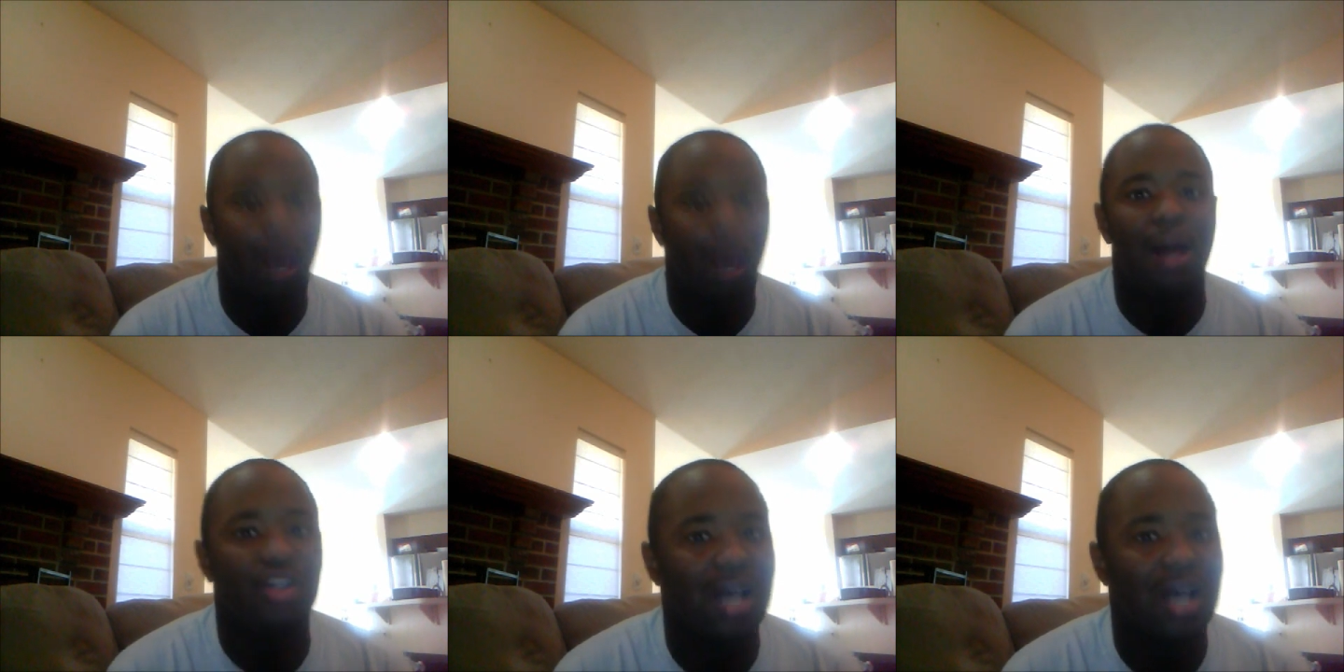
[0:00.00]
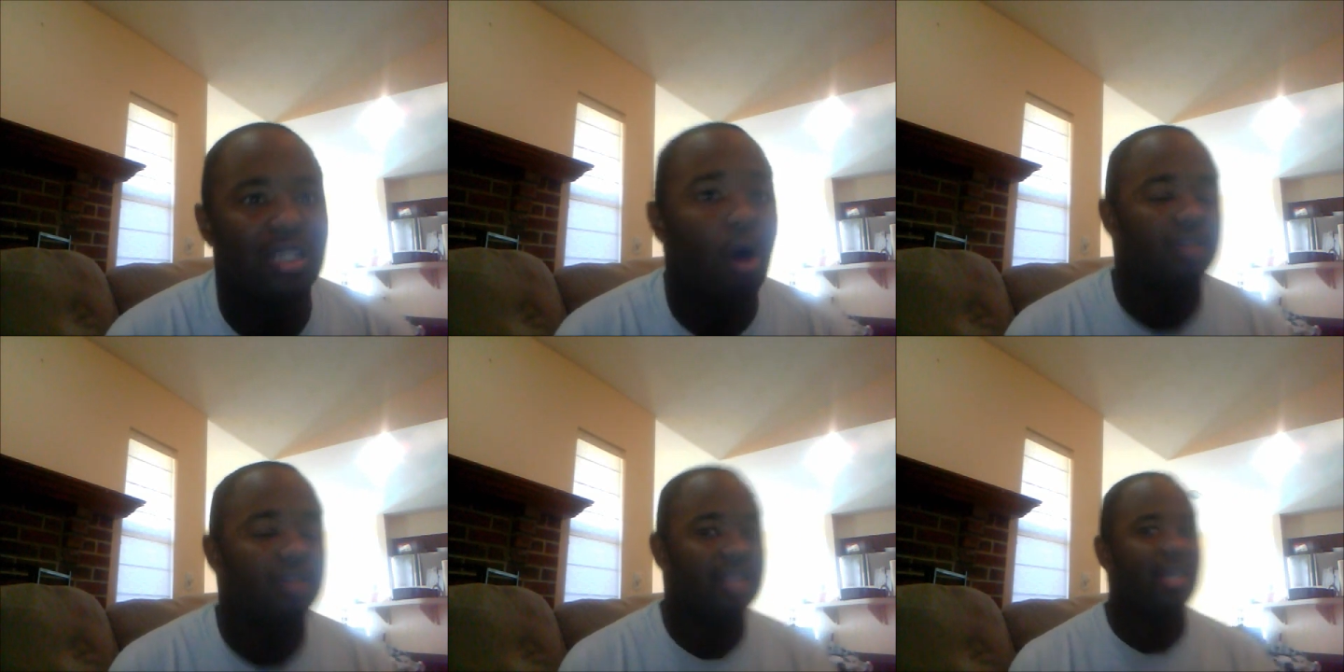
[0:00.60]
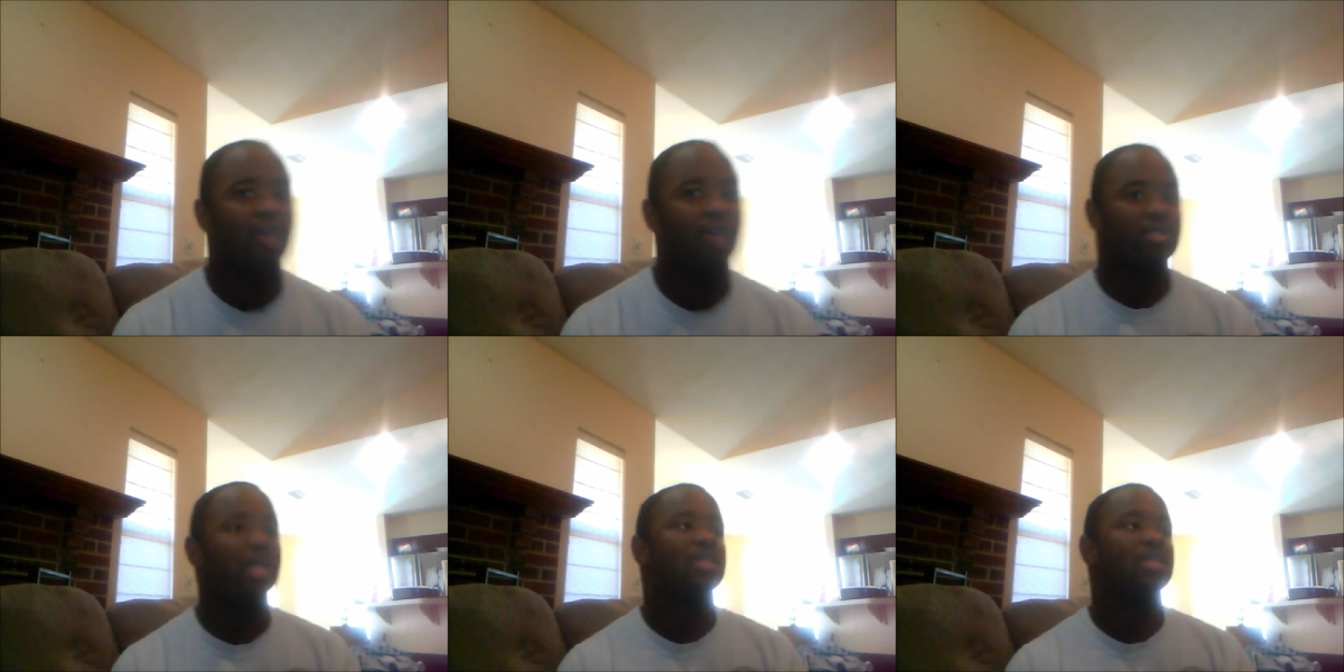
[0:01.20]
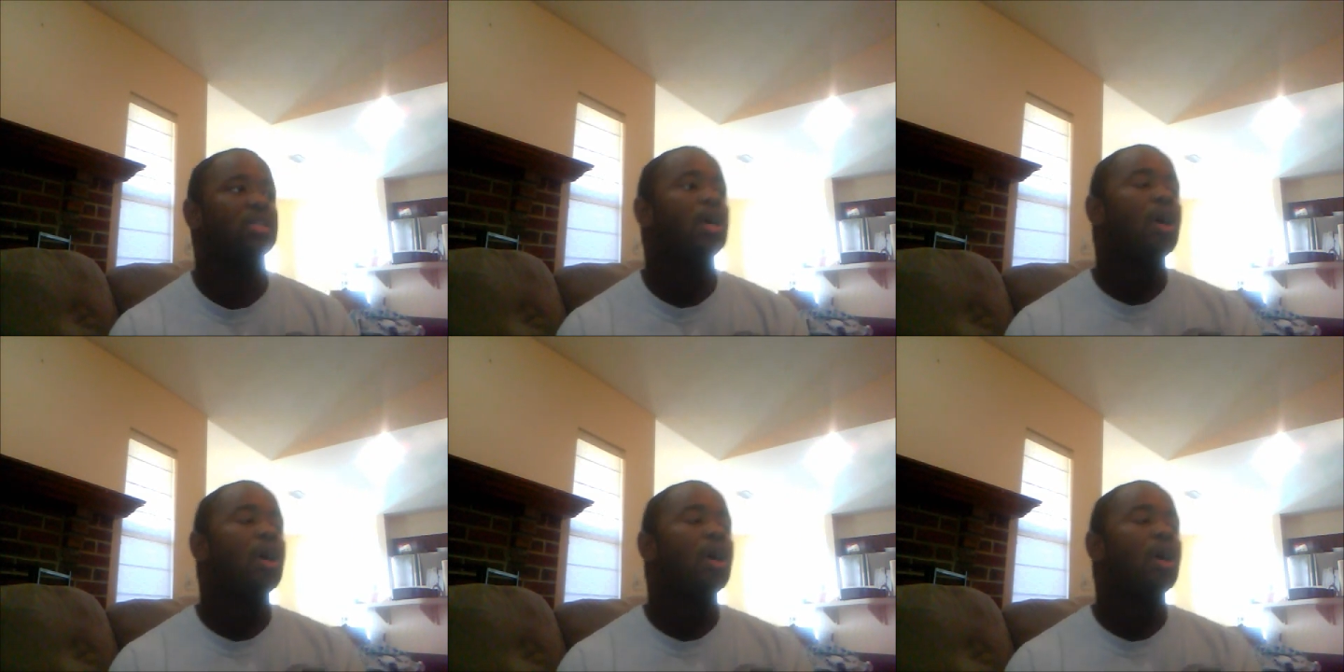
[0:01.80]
Now, mind you guys, the authenticator is this.